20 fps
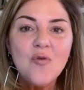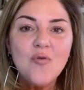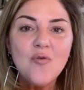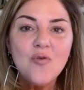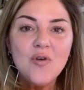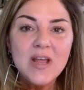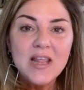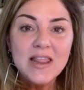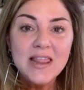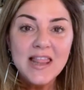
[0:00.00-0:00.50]

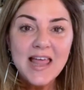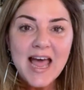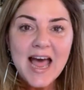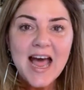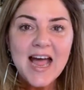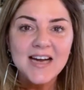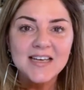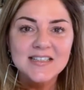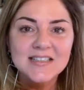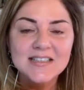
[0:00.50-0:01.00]

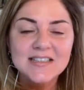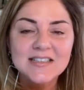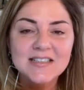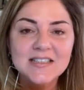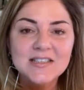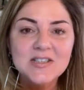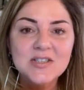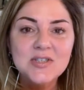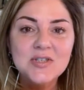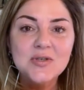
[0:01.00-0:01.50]

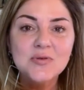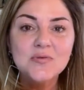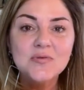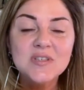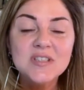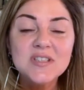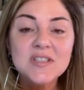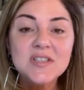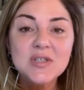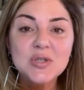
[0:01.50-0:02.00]
relax. It's to
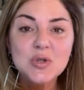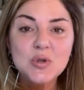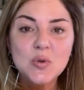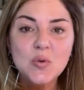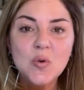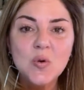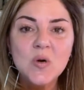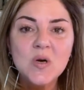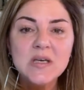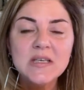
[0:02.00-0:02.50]

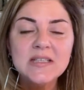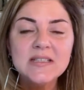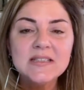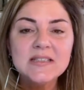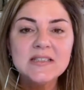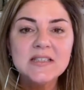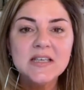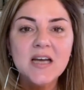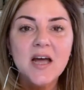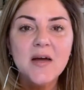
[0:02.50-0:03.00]
restore, and
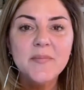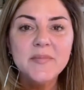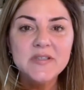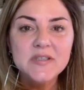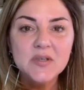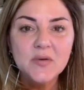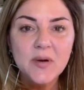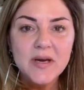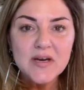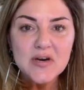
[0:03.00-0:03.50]
it's to come
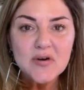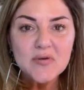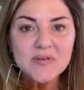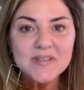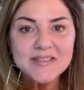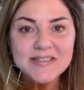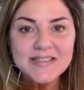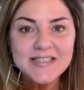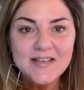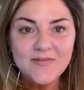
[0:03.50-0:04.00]
into greater
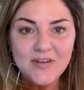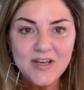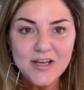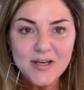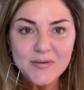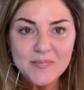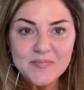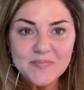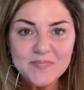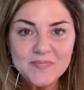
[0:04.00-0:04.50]
receiving.
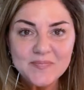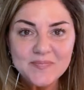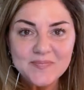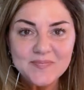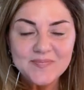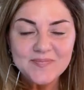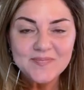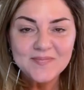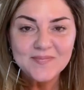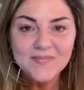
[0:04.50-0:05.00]

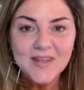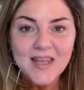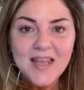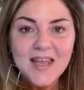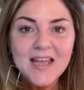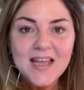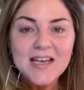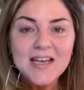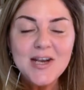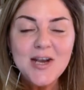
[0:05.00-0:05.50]

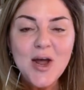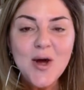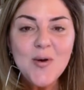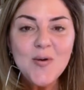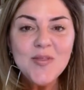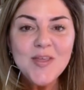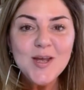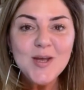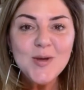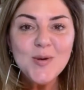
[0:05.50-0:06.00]

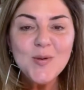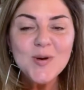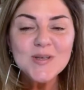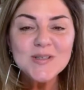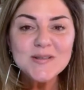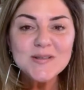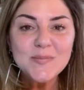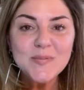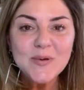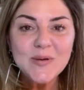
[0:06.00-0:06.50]
Know that you
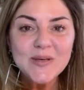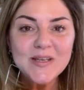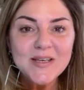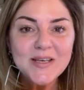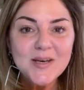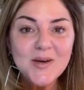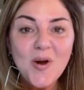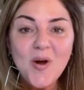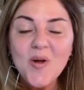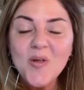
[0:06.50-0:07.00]
are
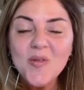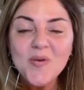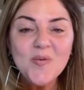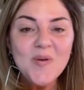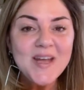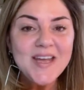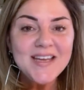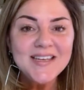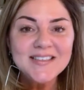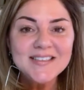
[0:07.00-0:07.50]
supported in all the
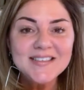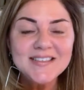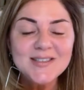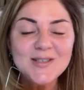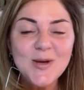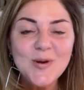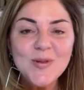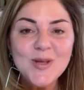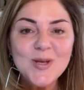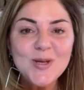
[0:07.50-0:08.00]
ways.
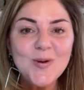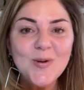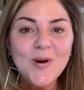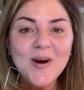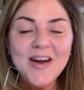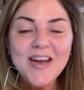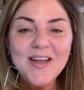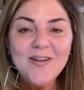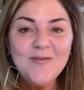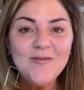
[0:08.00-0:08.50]
Know that you
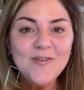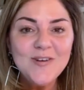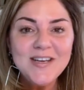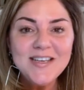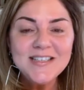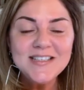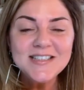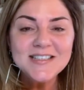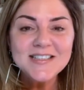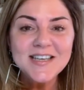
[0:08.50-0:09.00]
are
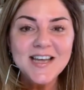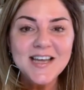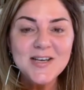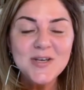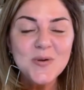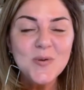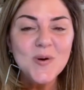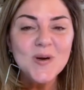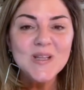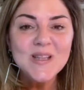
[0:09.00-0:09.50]
infinite,
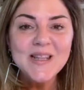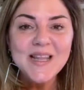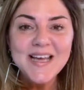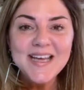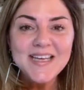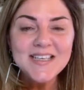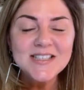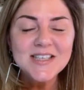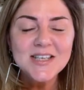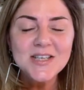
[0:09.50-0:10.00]
and you are
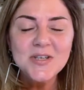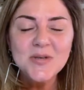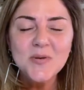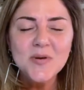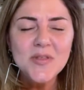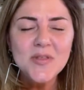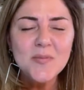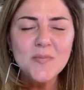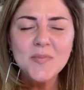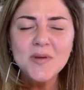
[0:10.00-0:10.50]
light, and you
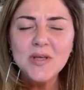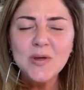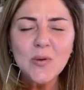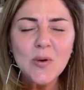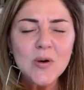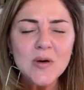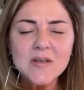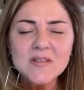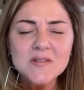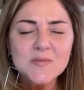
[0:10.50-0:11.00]
are the
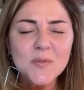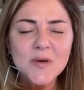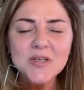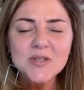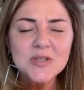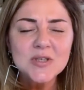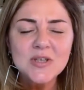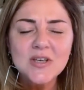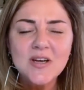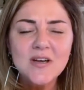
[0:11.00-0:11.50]
pure
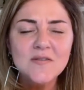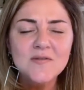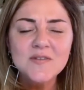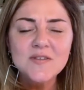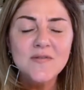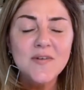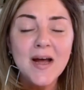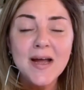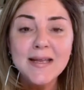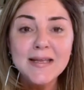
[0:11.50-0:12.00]
expression of
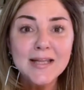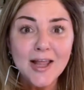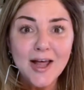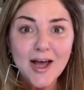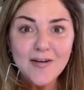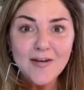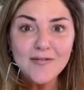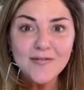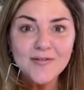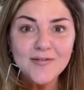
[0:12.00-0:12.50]
divine
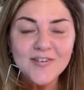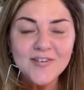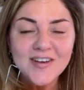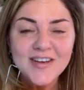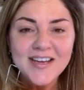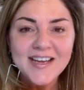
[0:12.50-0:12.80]
love.